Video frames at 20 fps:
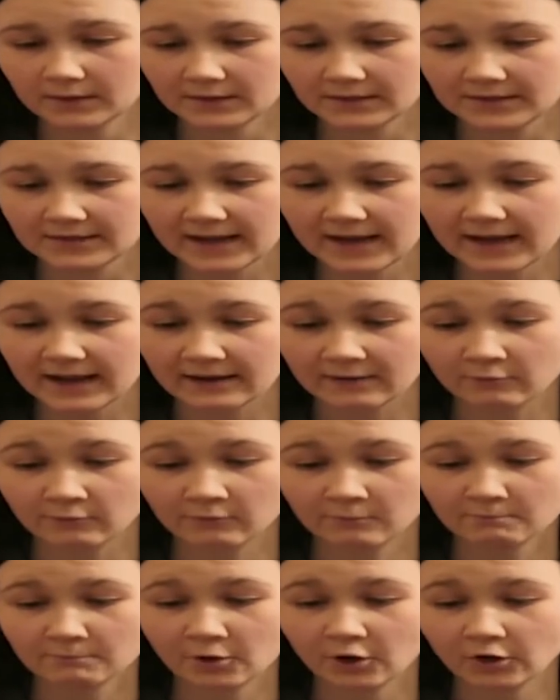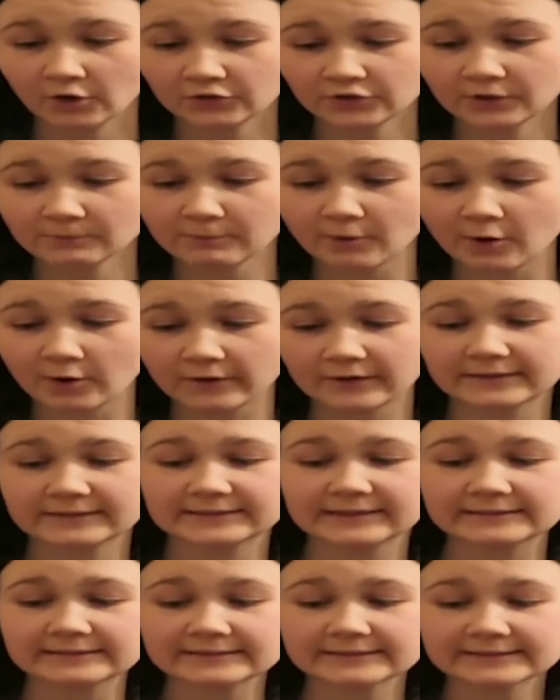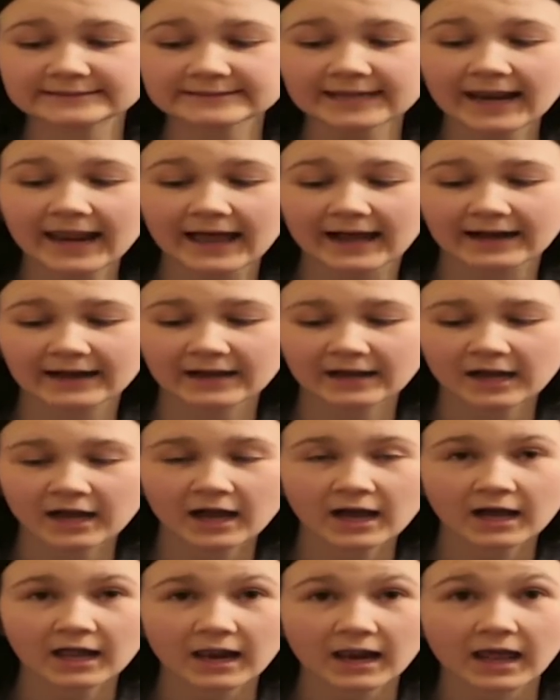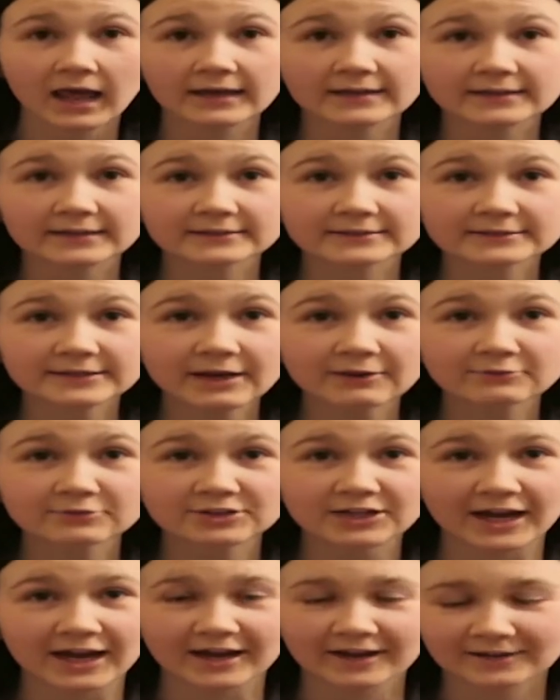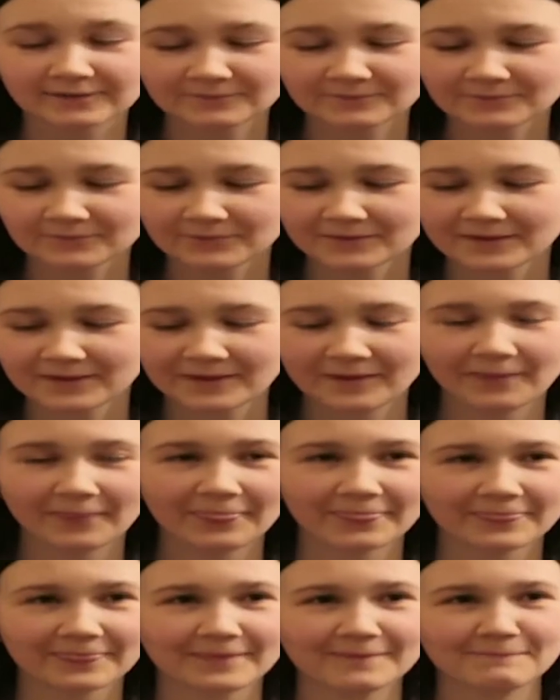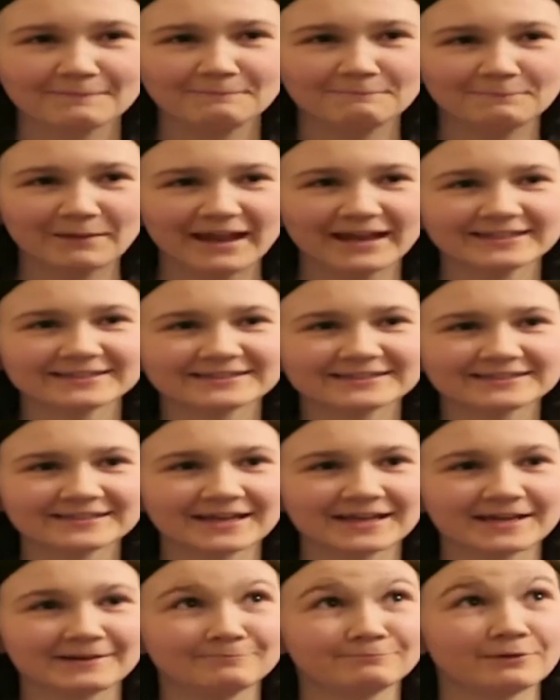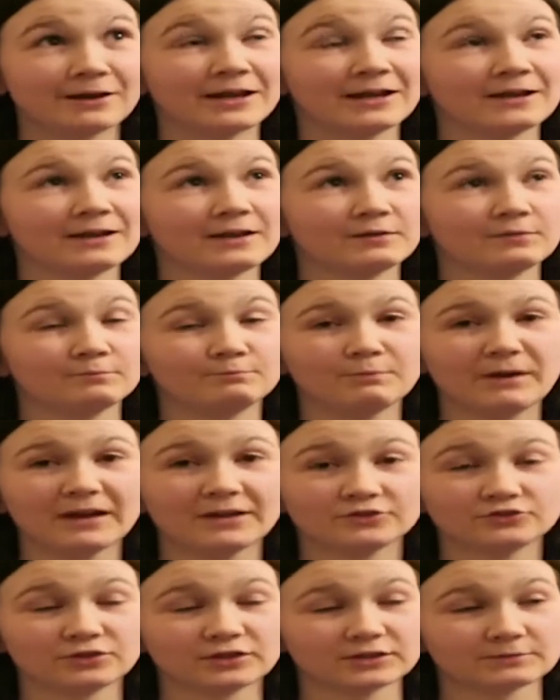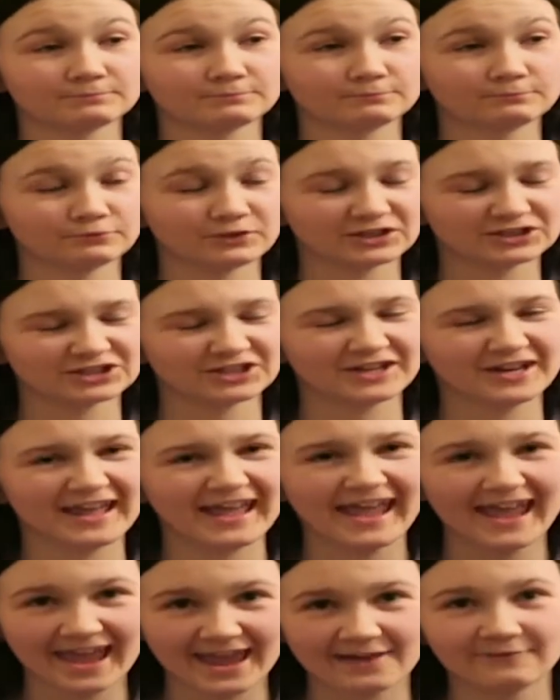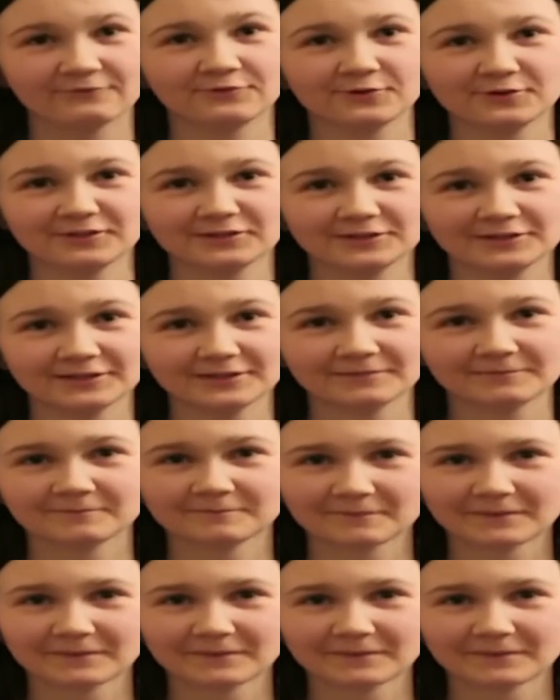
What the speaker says: Now, put the boys in the cellar, like I told ya. Best Bellatrix impression ever in it.